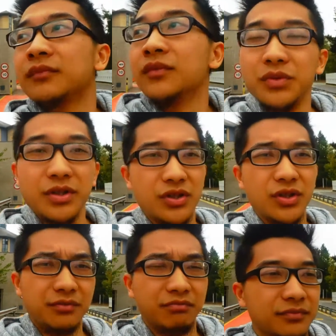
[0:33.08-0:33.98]
Which is
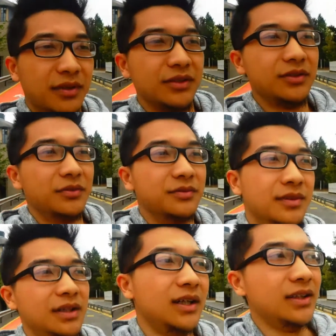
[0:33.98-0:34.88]
good. I don't know.
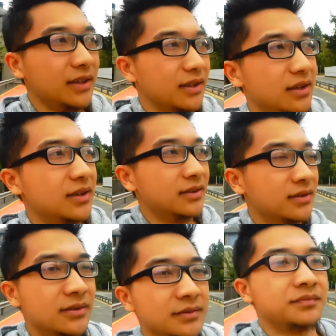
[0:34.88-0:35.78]
I like
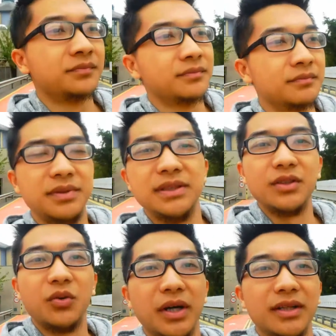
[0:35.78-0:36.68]
peace and
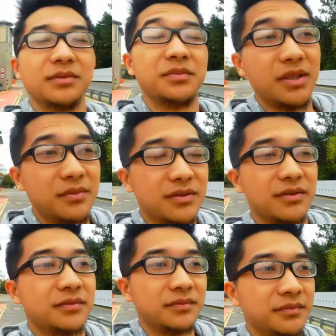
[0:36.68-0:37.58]
quiet sometimes.
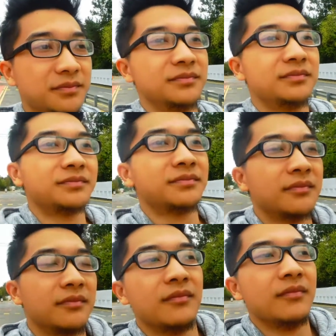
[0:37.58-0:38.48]

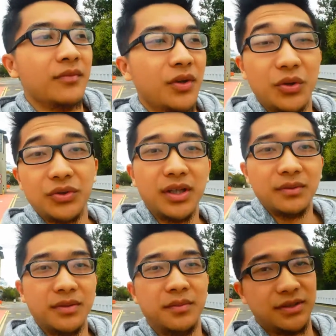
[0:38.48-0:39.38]
Not all the
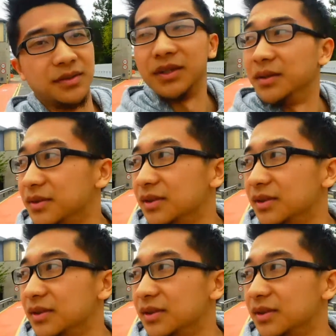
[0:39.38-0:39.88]
time, but sometimes.